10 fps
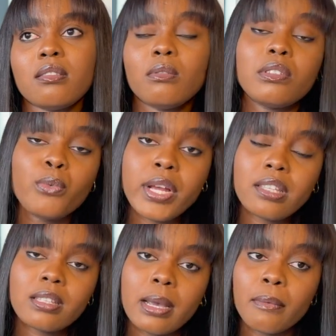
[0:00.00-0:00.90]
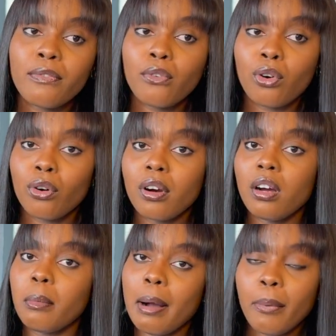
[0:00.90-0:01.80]
the wait time for
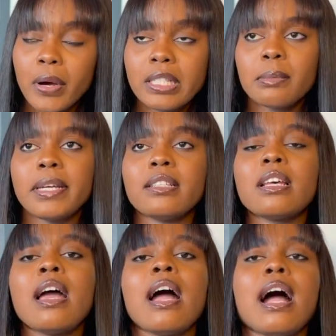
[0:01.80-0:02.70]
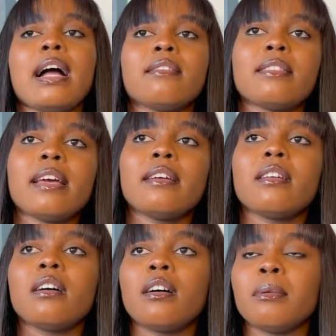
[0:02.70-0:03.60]
um, appointments and then
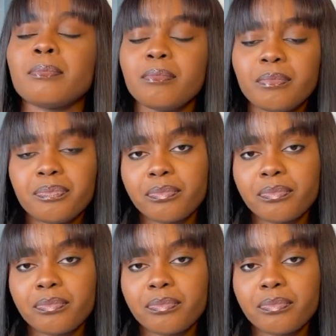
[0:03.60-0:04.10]
um